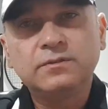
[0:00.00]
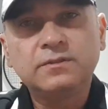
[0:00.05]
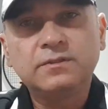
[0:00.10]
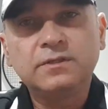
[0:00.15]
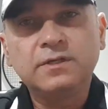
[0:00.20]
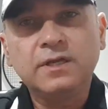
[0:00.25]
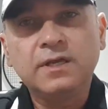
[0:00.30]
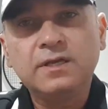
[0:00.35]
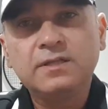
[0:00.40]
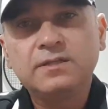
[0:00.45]

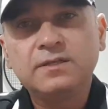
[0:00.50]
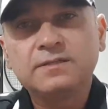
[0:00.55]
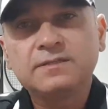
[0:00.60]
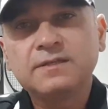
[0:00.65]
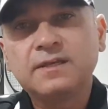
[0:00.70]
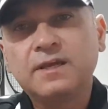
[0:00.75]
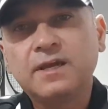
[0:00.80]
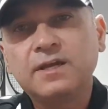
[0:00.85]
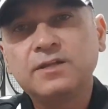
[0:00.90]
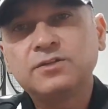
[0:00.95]
create a
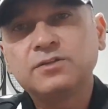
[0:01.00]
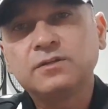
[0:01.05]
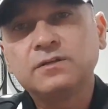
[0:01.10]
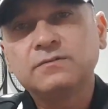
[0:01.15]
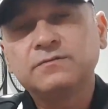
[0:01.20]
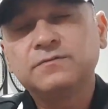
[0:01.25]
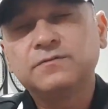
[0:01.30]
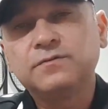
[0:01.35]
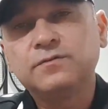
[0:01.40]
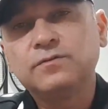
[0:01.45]

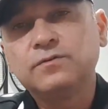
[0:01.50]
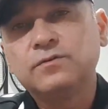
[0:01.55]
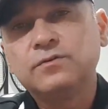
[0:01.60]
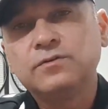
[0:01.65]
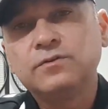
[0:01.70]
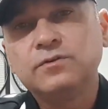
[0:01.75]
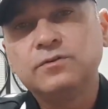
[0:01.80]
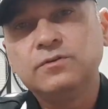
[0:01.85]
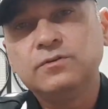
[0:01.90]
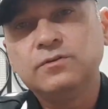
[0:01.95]
schedule
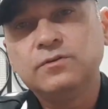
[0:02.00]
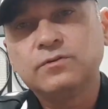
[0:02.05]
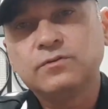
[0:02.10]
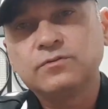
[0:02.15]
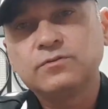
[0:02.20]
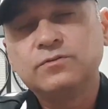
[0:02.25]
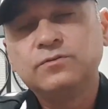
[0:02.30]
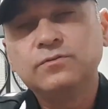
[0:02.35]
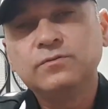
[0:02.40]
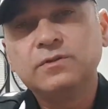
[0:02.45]
for your
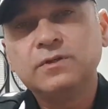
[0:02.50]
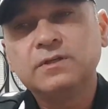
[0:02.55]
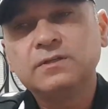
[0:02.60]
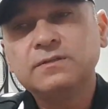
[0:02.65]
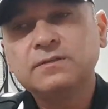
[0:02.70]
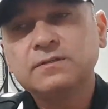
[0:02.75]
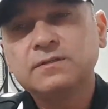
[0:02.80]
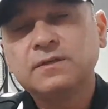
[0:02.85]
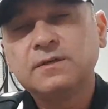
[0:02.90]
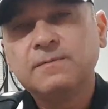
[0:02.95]

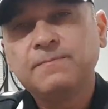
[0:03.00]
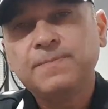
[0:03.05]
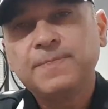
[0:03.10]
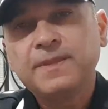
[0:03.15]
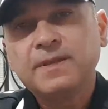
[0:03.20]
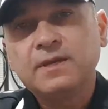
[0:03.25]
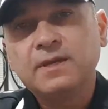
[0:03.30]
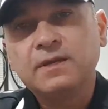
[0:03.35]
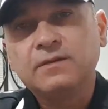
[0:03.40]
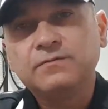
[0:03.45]
students
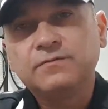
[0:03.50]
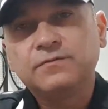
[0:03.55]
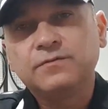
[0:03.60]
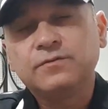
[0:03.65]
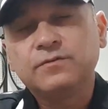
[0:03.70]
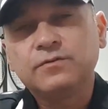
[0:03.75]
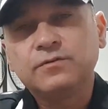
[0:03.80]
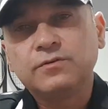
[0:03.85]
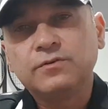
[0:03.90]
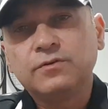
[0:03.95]
and
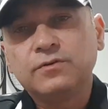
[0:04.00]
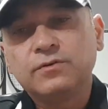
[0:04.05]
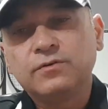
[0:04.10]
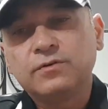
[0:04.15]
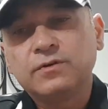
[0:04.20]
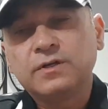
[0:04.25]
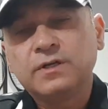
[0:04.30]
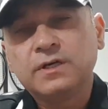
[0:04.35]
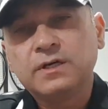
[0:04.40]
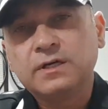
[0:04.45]
for
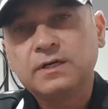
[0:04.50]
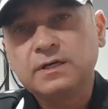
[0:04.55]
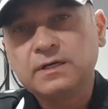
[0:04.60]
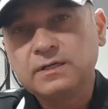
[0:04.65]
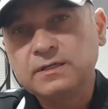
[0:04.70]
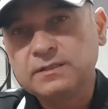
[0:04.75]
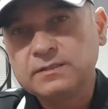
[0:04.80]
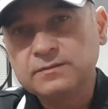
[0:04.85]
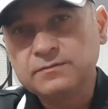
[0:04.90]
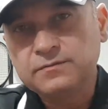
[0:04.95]

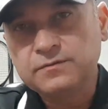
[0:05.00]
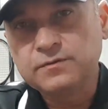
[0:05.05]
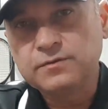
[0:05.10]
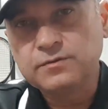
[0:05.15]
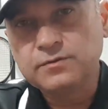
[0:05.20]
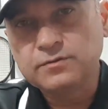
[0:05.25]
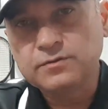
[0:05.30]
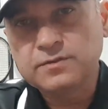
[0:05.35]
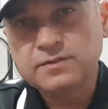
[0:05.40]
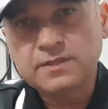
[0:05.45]

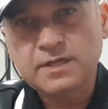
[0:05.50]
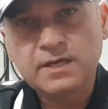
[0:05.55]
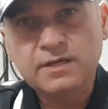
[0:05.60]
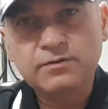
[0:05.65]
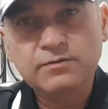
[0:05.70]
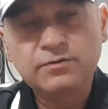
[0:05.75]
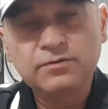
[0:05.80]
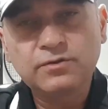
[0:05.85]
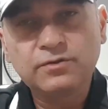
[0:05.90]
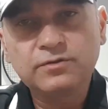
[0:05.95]
your
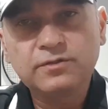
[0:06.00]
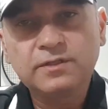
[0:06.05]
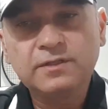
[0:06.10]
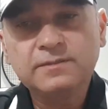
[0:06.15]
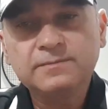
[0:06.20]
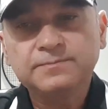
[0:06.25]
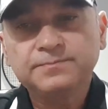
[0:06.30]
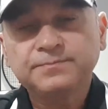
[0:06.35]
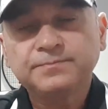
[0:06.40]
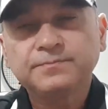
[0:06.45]
son or
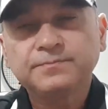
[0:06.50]
daughter.